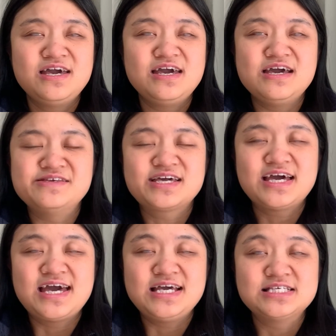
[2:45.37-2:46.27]
In the
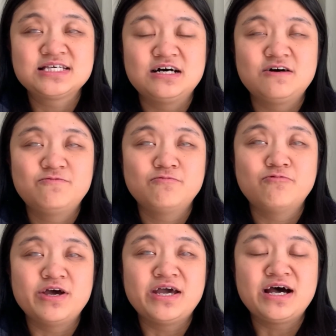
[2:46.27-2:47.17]
case of
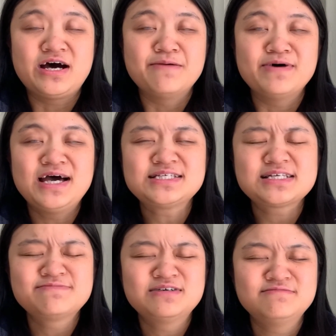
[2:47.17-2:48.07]
where I'm
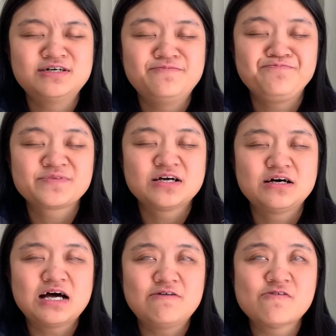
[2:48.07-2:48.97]
at the moment,
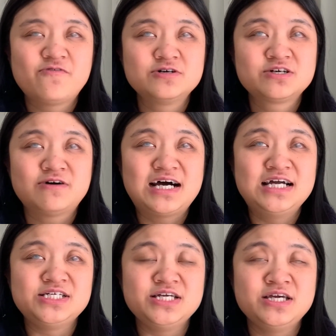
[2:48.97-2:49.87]
our photo
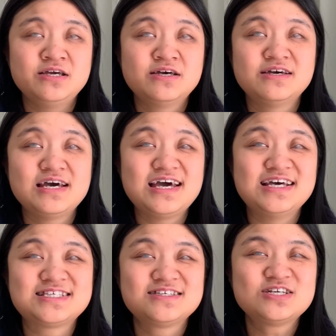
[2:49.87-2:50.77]
ID
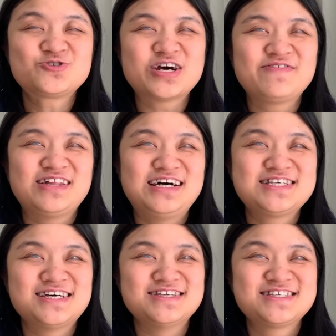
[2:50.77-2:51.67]
is the driver license.